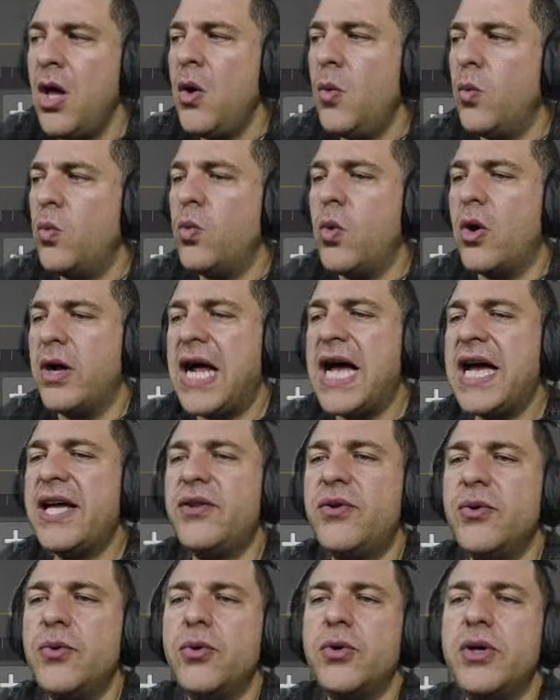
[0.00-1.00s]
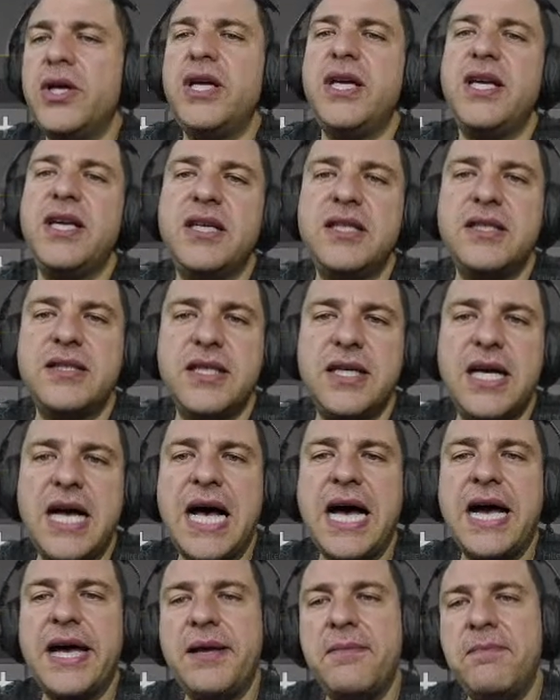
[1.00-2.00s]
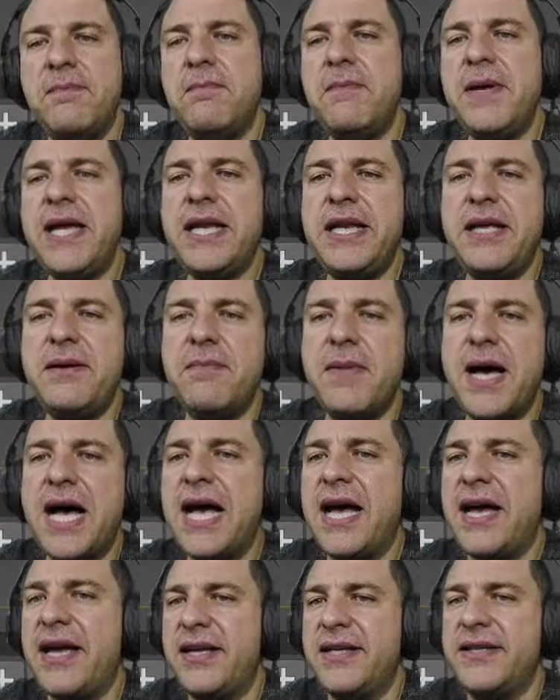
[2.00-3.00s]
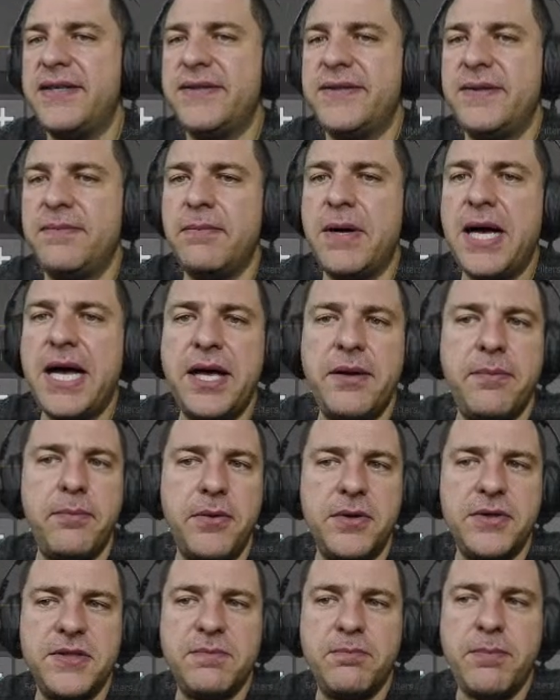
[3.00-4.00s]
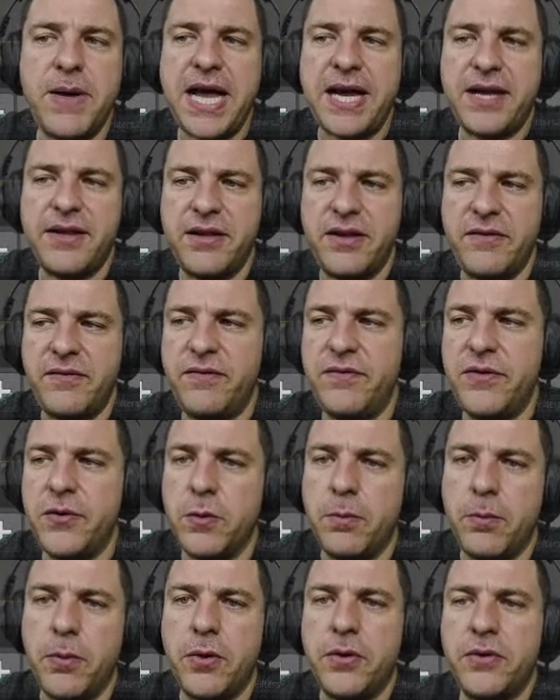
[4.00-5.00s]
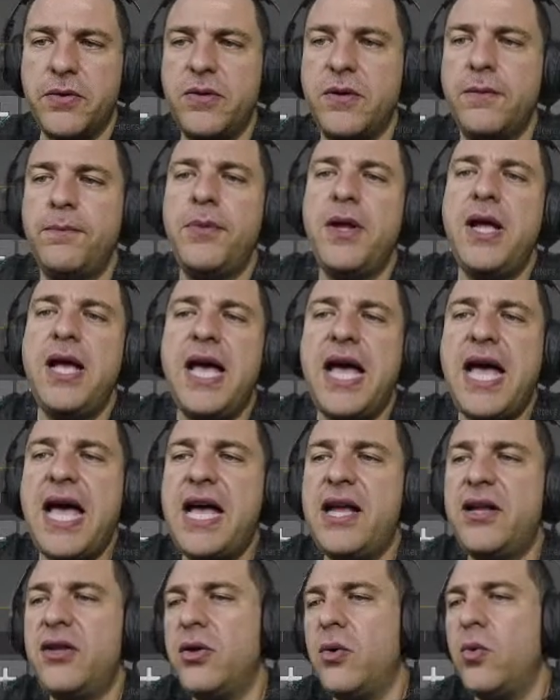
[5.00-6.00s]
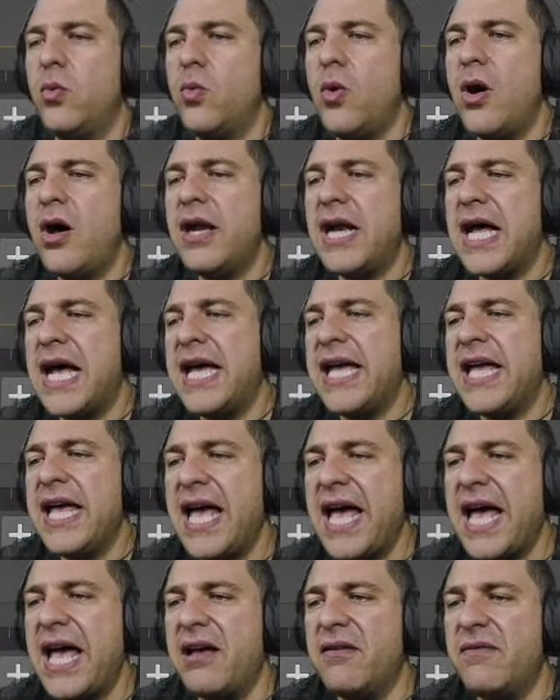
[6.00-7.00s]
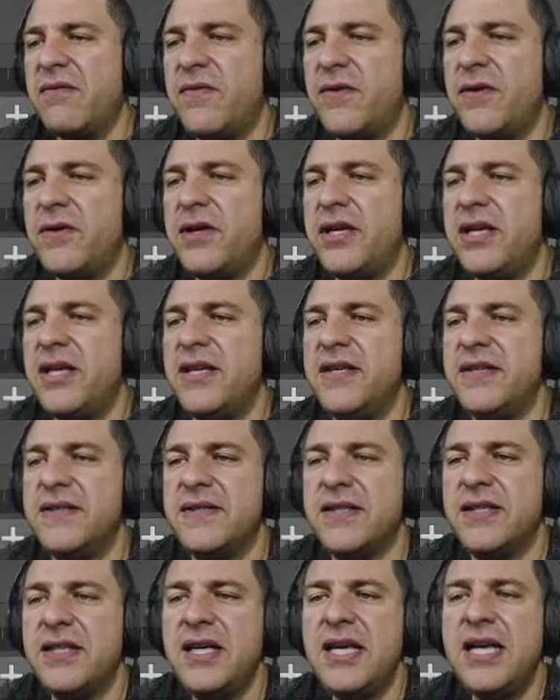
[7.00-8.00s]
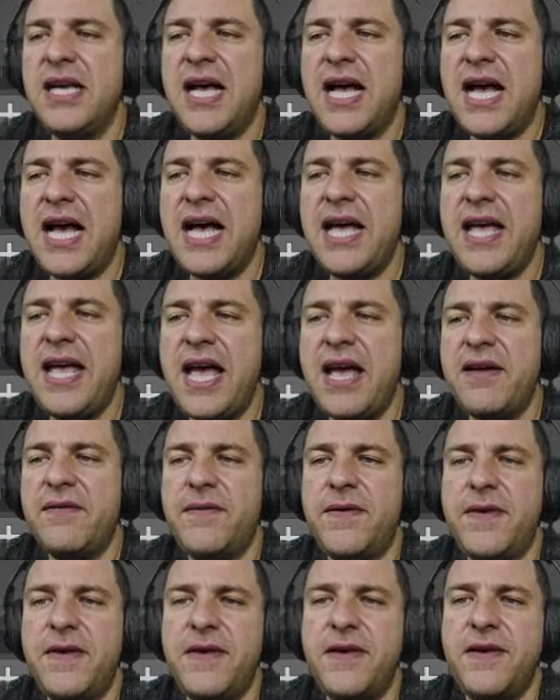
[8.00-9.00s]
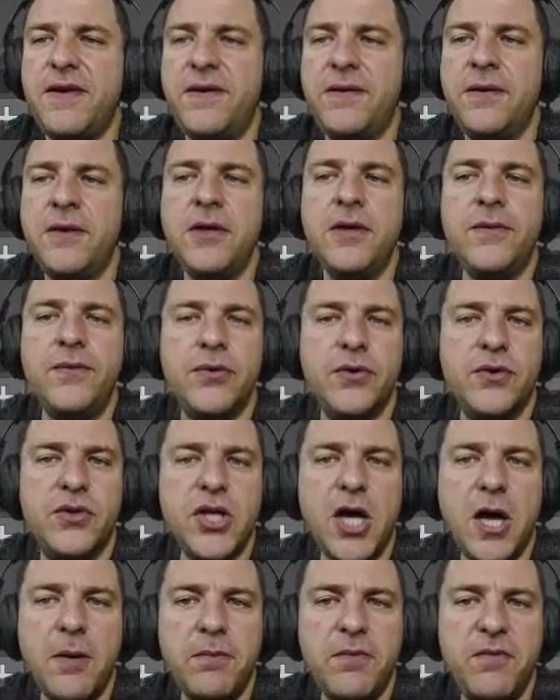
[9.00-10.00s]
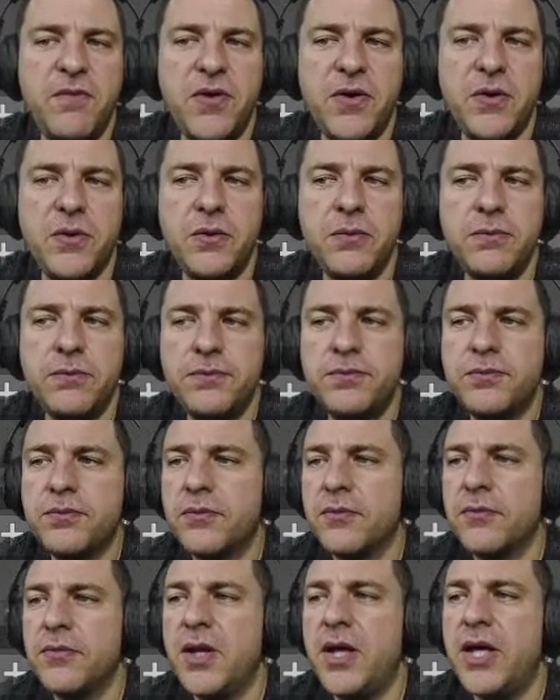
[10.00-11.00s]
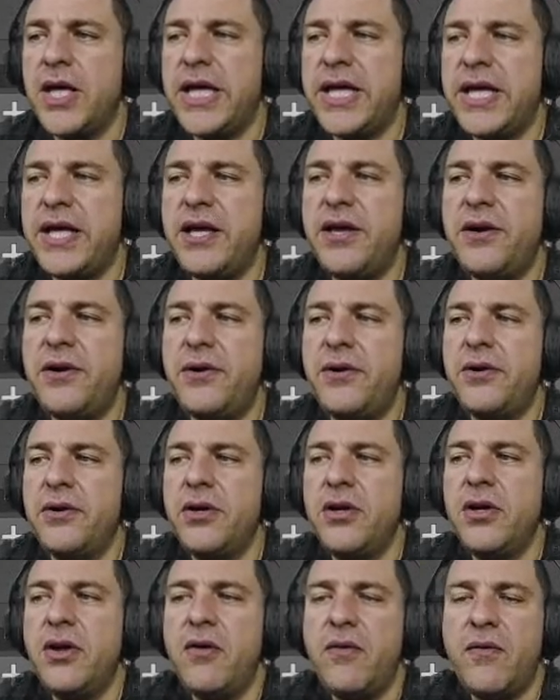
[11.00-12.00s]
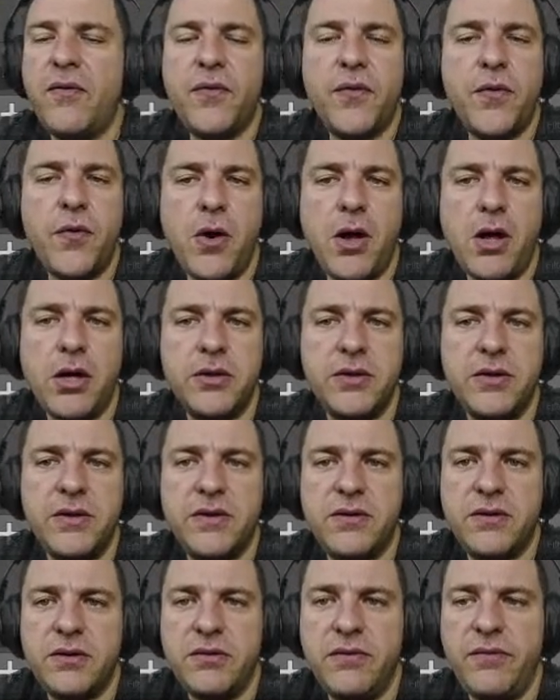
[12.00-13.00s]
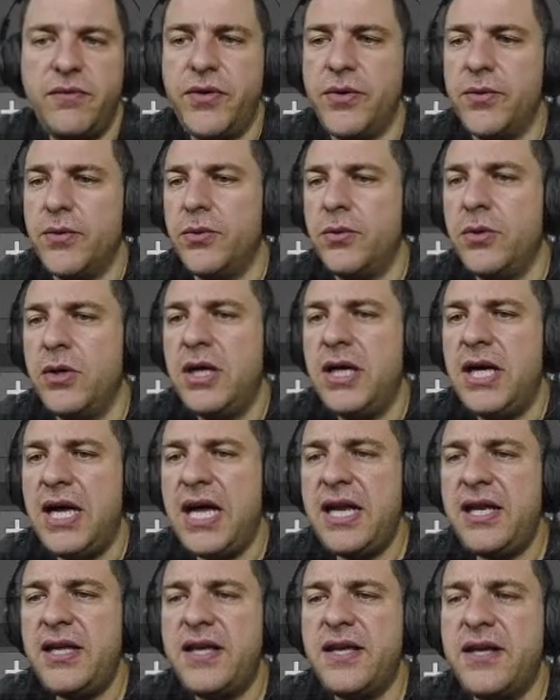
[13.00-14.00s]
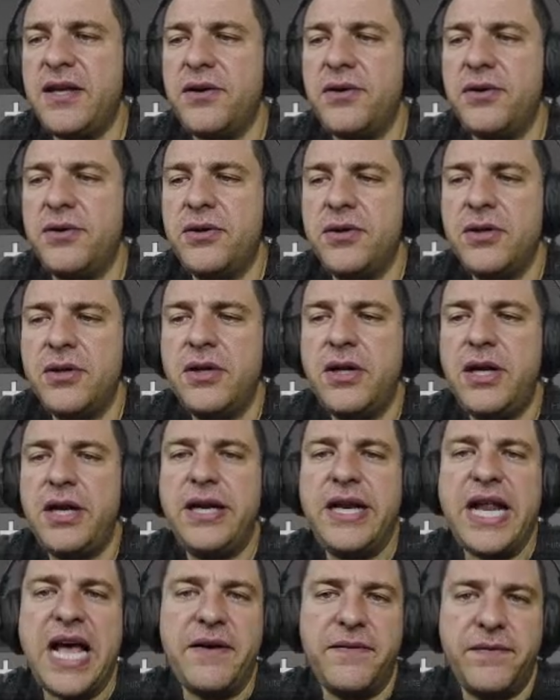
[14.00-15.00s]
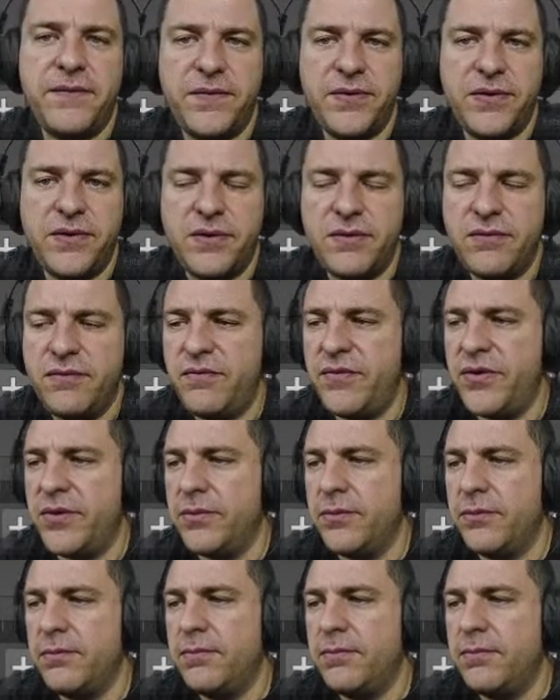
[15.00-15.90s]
what I do is I minimize my perspective viewport, and what I have is I have here the top view, here front view, and here left view.